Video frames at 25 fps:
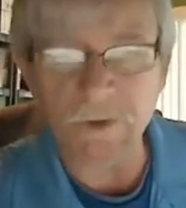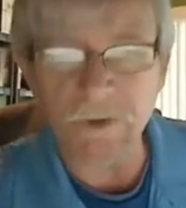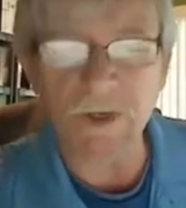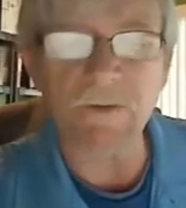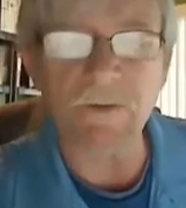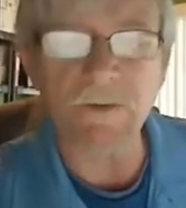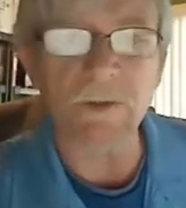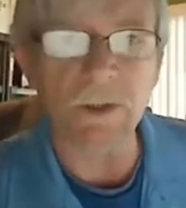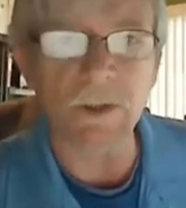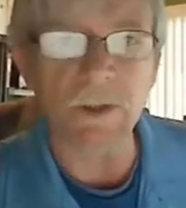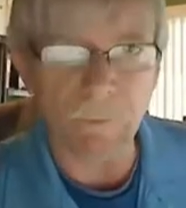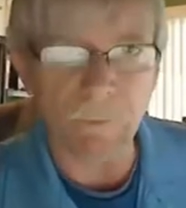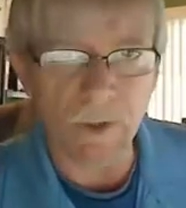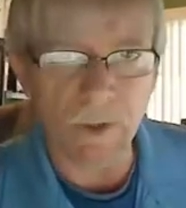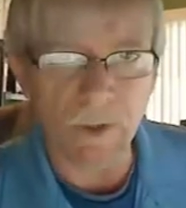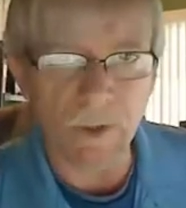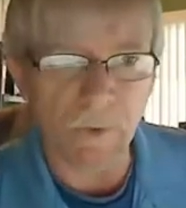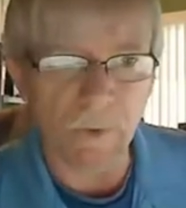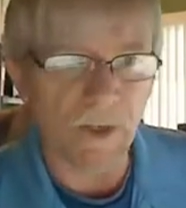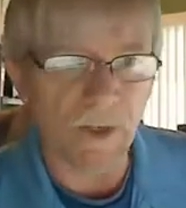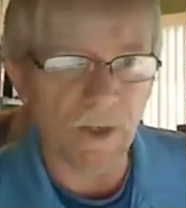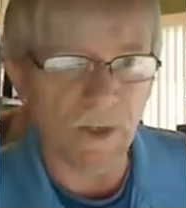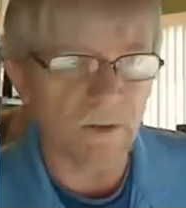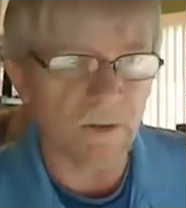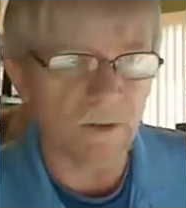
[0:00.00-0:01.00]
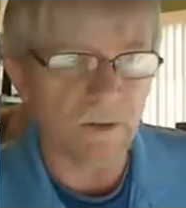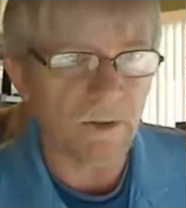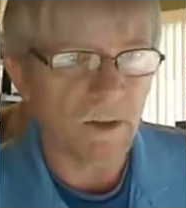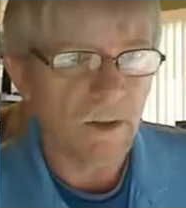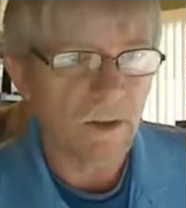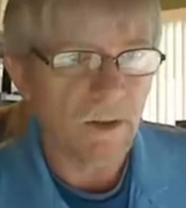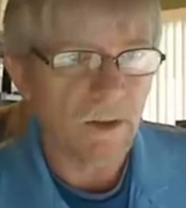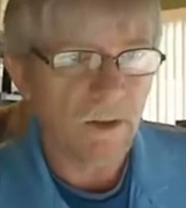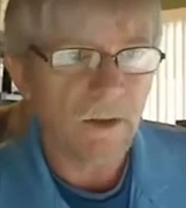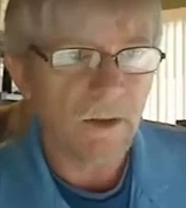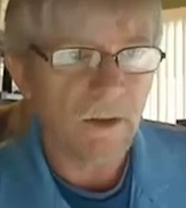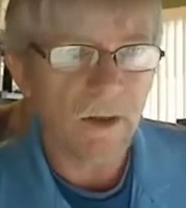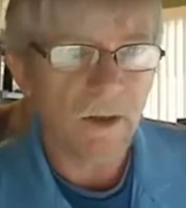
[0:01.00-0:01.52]
You're going to have a little bit of reading,
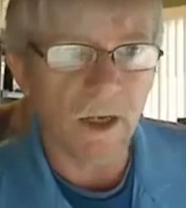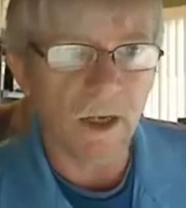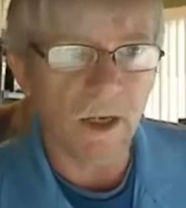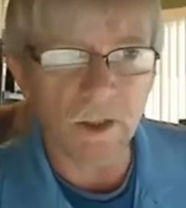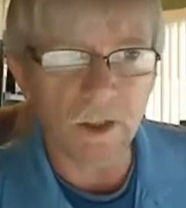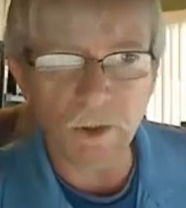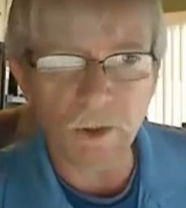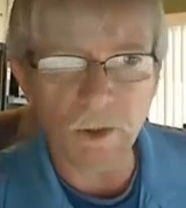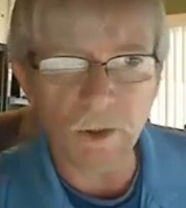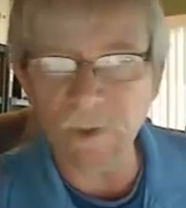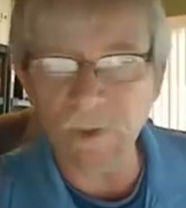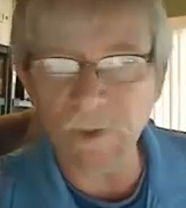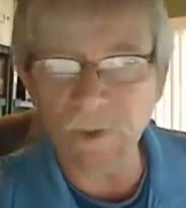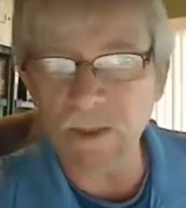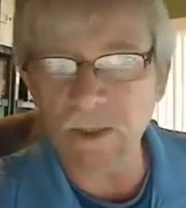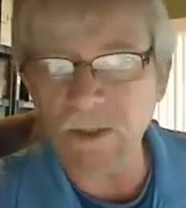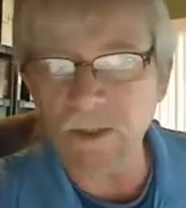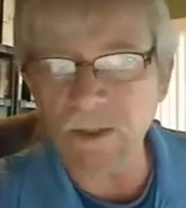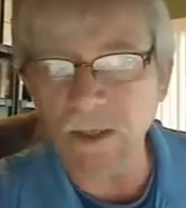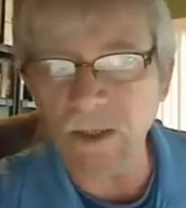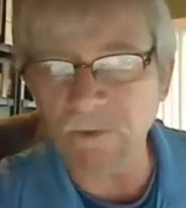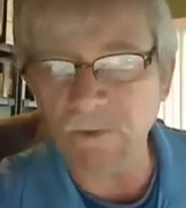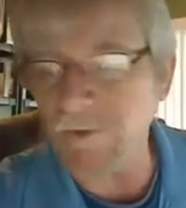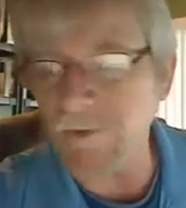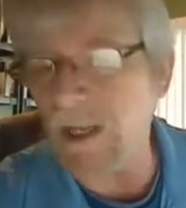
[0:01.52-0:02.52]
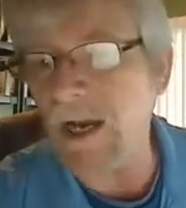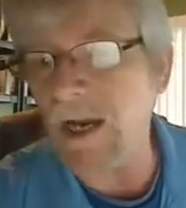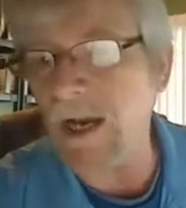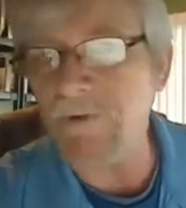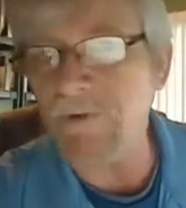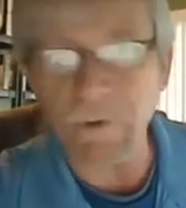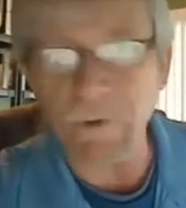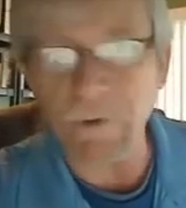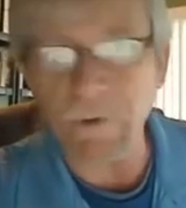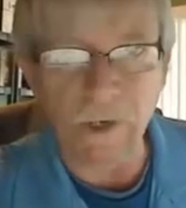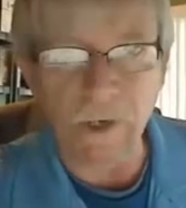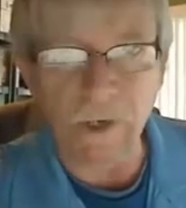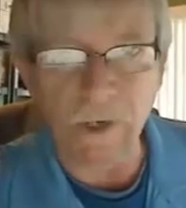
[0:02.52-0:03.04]
a little bit of
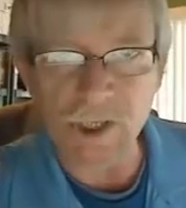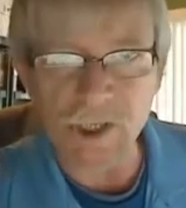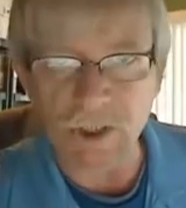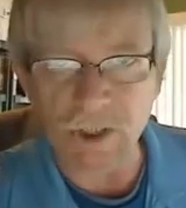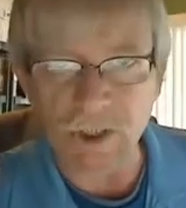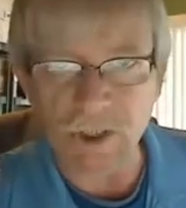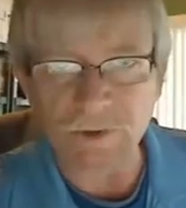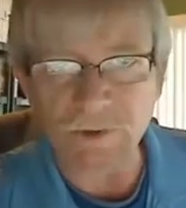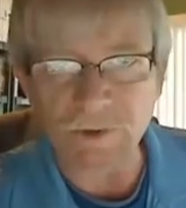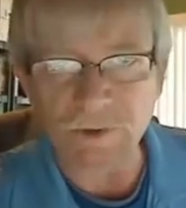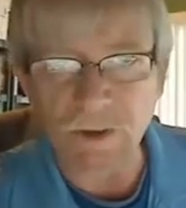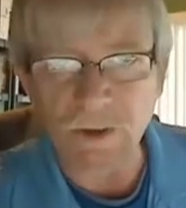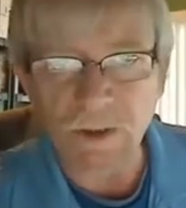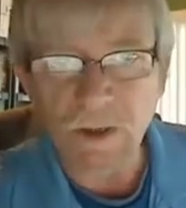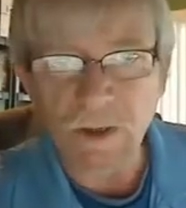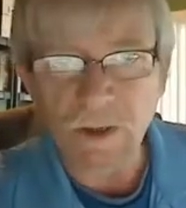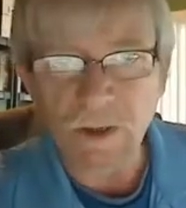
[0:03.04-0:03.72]
live narration,